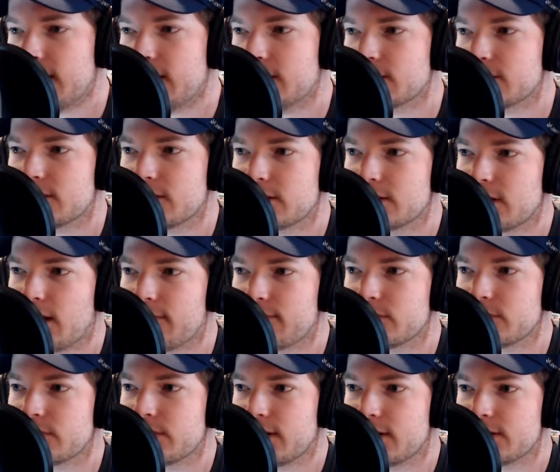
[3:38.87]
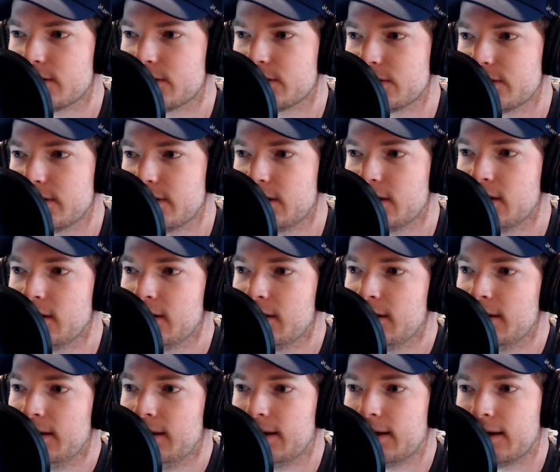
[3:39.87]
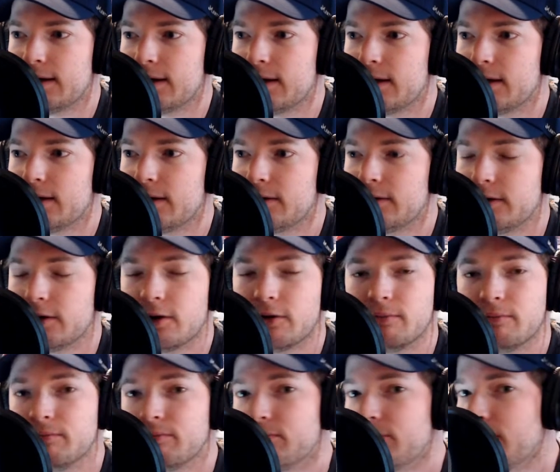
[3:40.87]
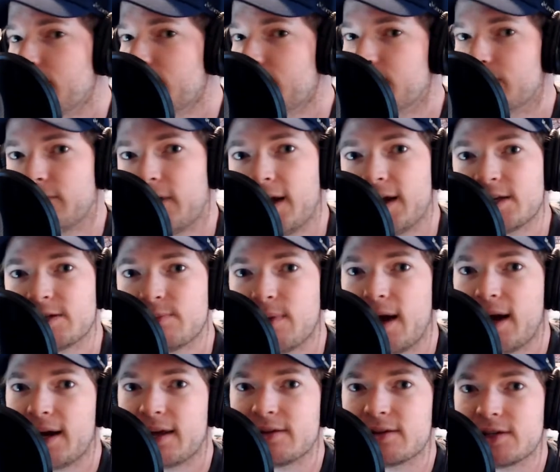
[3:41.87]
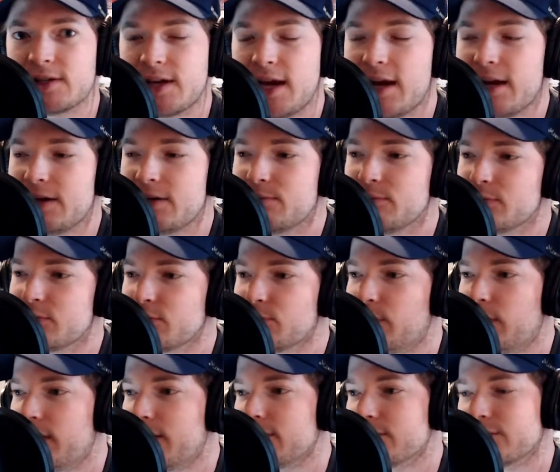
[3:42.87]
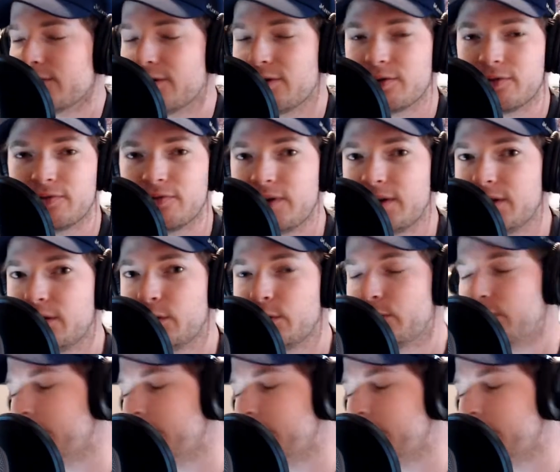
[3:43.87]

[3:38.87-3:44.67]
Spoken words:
It's obviously nice to see, fans back in the stadiums, players on the field.